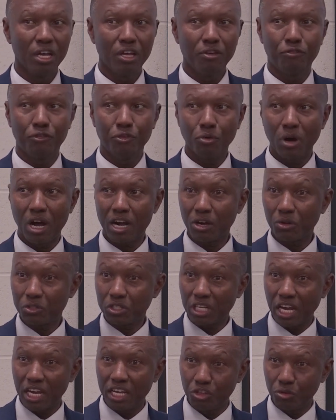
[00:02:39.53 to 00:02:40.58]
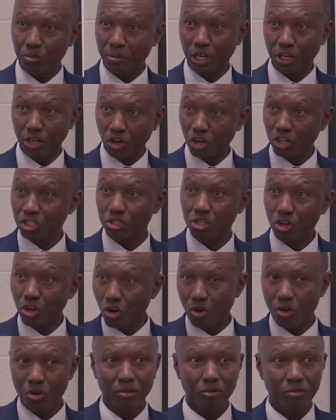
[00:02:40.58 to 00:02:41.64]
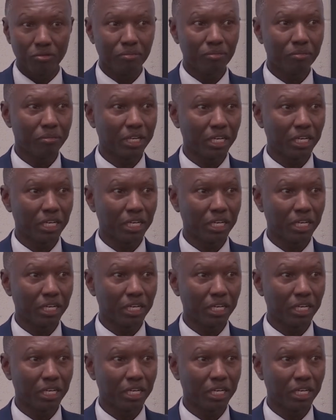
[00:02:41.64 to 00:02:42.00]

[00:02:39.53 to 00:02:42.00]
If you are outside, you may not know,